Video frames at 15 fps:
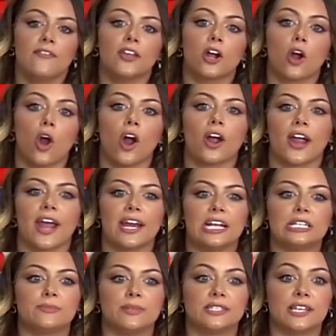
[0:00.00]
If there are
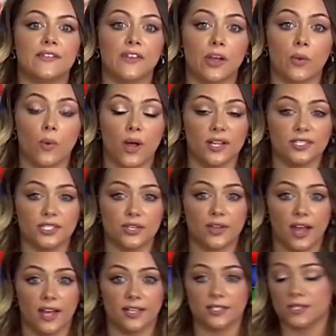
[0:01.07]
any specific ones you
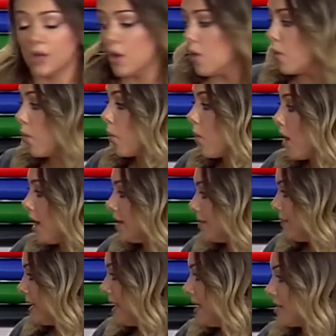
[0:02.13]
guys
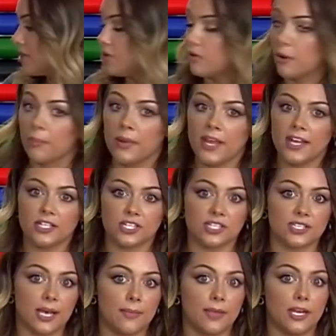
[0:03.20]
want me to repeat,
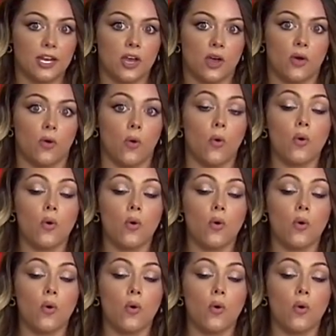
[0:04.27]
just let me know,